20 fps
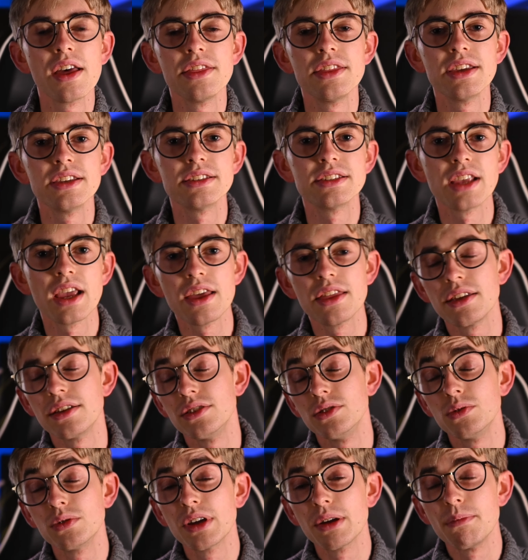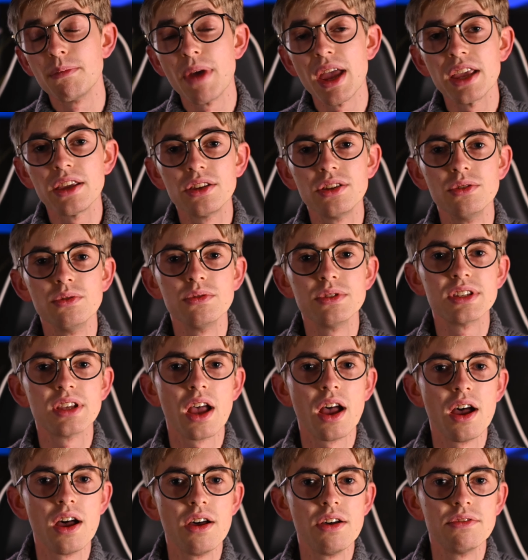they say that you can make use
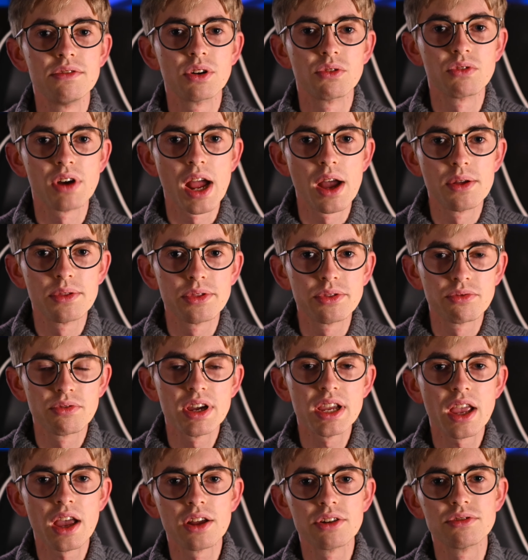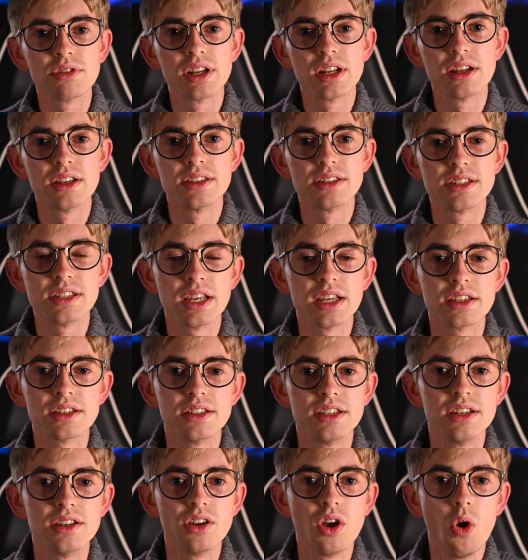of around
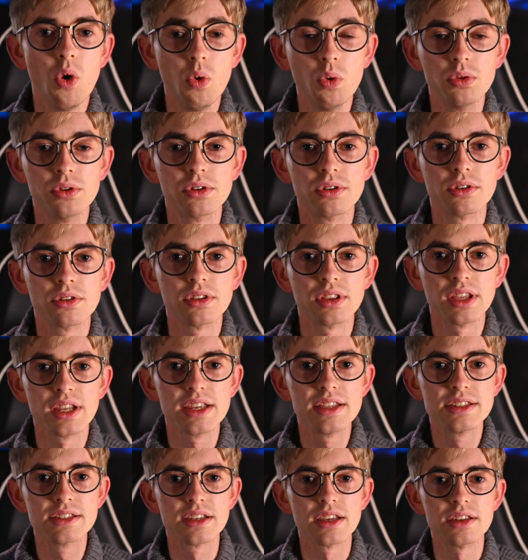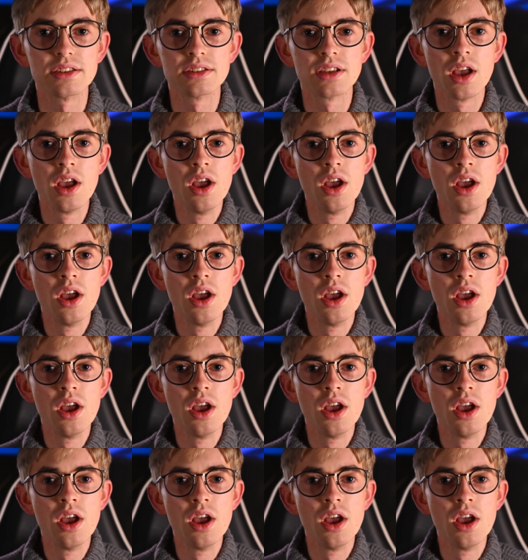360 older lenses.